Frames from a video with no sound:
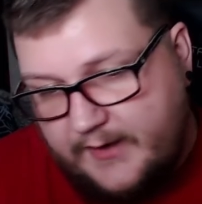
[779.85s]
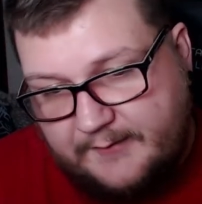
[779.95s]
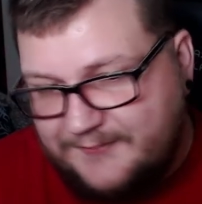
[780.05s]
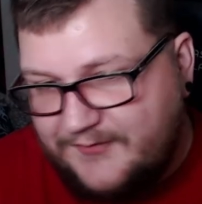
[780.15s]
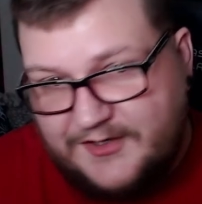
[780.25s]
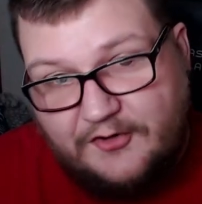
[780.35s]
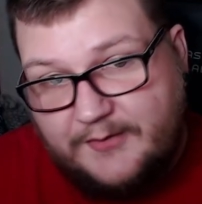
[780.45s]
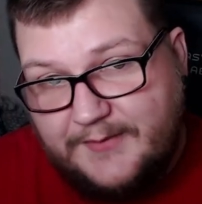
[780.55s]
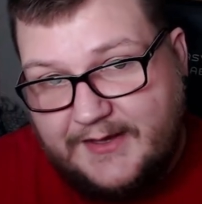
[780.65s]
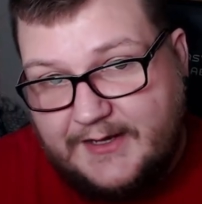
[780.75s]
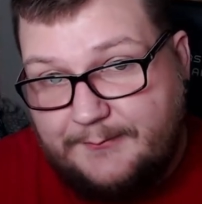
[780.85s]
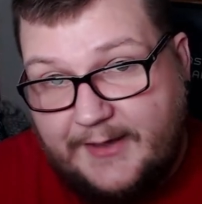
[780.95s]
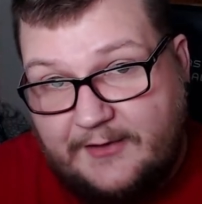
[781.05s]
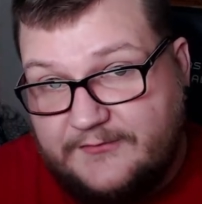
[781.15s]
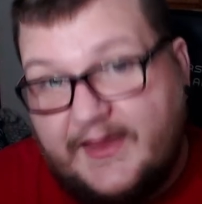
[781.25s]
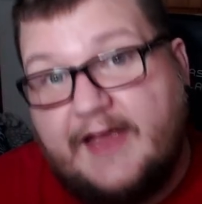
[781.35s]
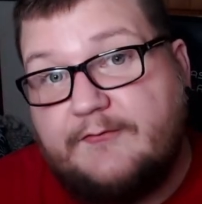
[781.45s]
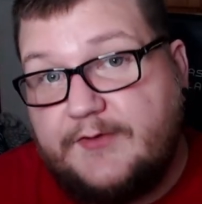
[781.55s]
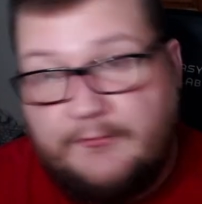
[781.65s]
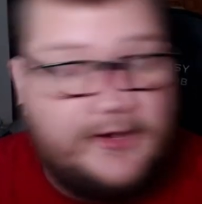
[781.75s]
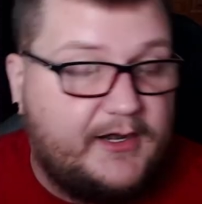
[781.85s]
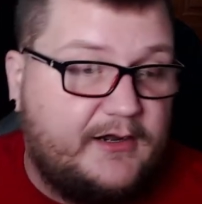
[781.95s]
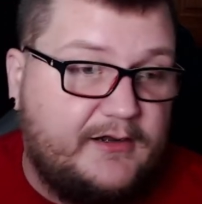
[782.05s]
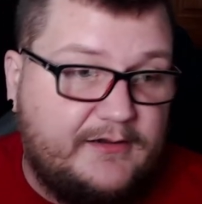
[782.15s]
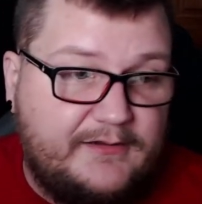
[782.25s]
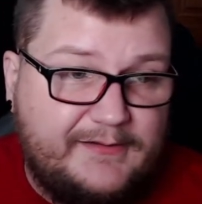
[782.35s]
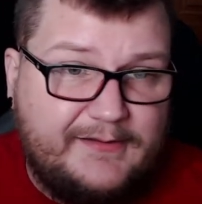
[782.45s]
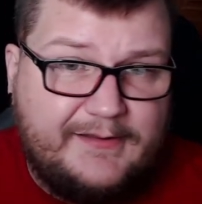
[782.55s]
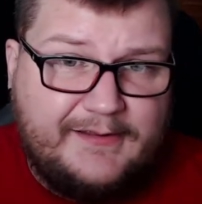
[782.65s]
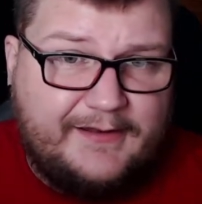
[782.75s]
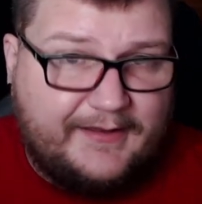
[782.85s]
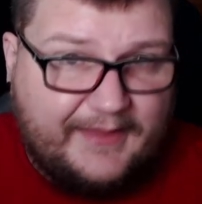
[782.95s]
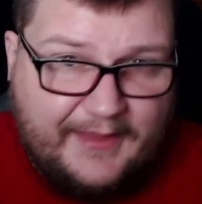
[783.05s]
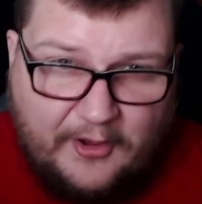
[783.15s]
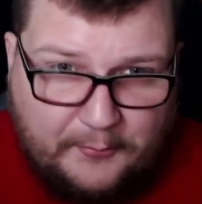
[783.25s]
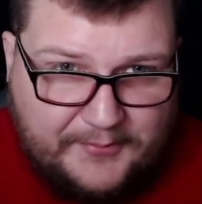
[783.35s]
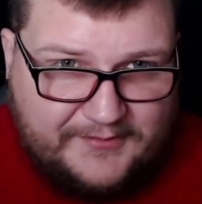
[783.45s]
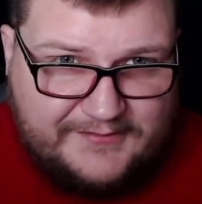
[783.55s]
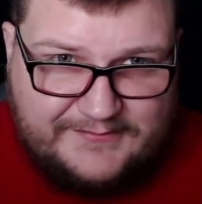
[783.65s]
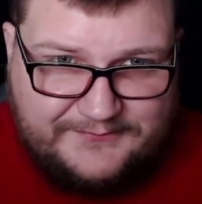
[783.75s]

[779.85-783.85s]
Every video I make, I bounce everywhere. I can't help it.